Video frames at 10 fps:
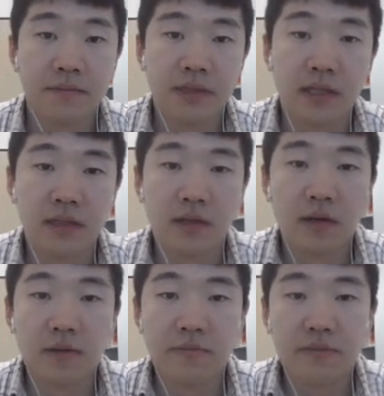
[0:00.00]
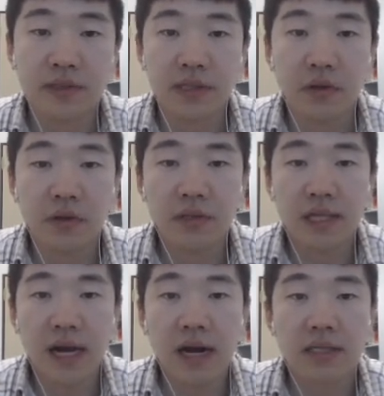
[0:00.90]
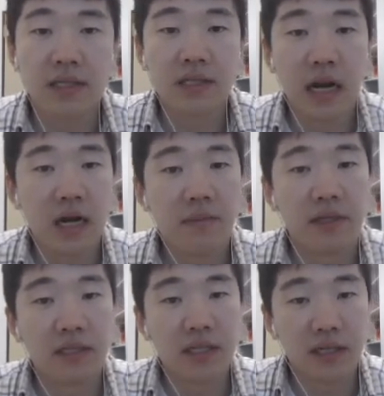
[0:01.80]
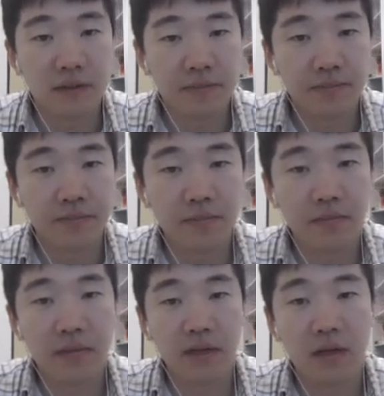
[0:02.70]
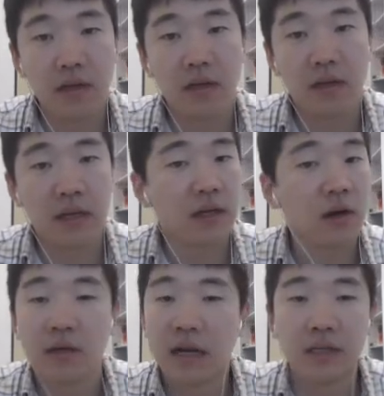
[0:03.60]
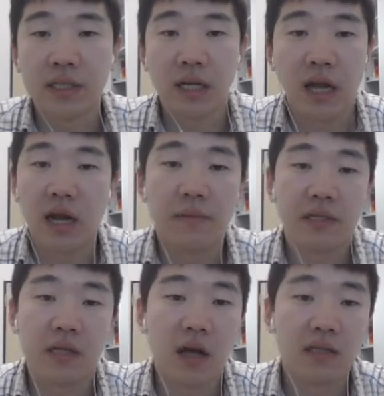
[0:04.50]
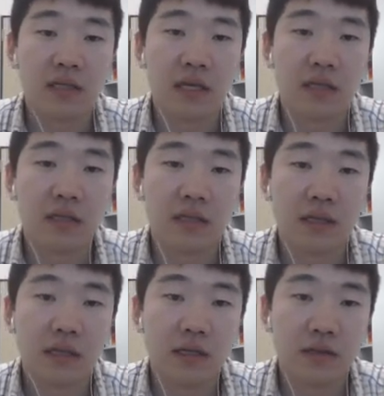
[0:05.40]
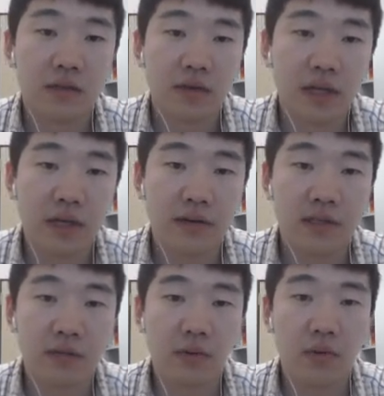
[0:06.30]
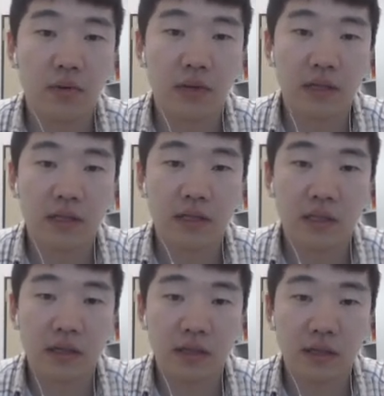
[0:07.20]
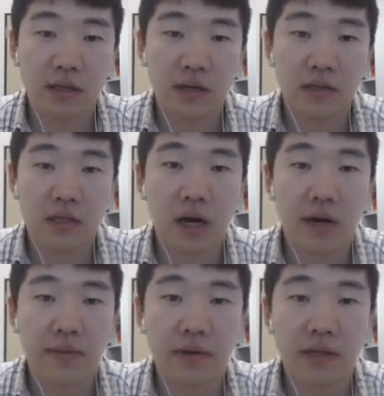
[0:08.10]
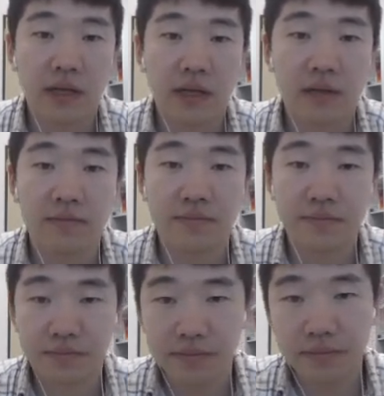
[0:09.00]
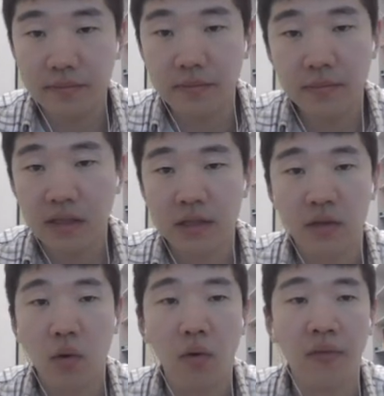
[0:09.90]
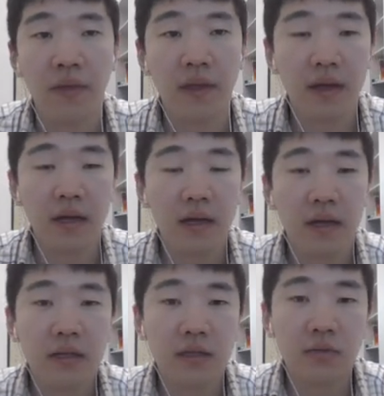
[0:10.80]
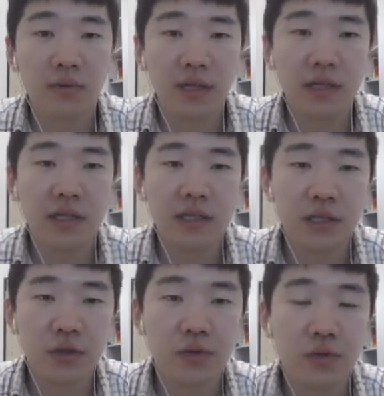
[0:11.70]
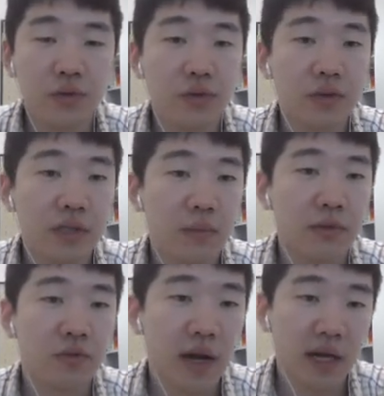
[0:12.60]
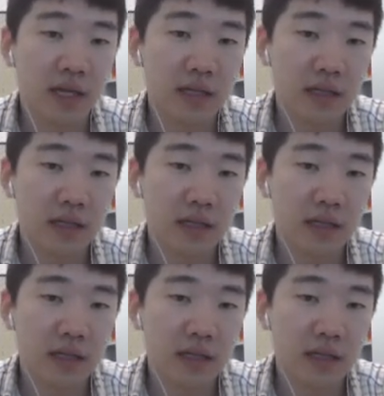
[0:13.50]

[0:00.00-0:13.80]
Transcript: So those are just element, like I say, element constant. So here is boron, and here is iron, and so on. So we need to subtract